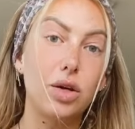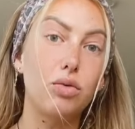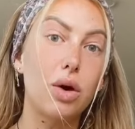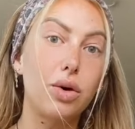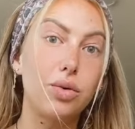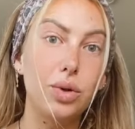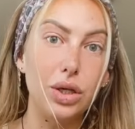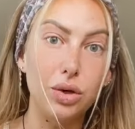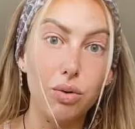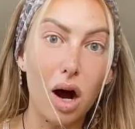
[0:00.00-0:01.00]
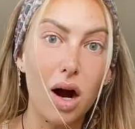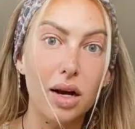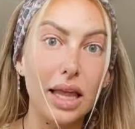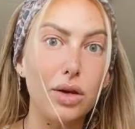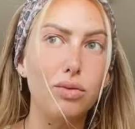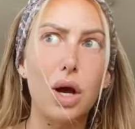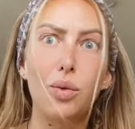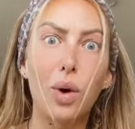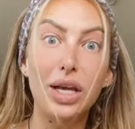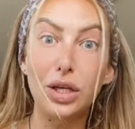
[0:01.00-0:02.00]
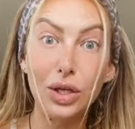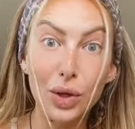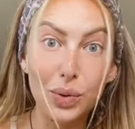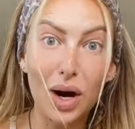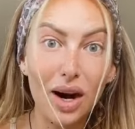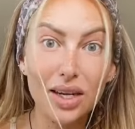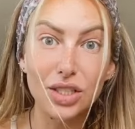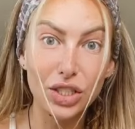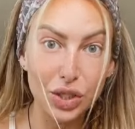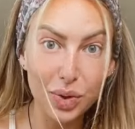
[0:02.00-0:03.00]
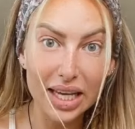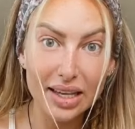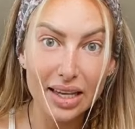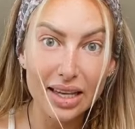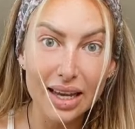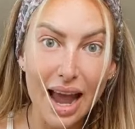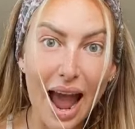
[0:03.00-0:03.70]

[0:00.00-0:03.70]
that you know who you are, that you know what you are doing,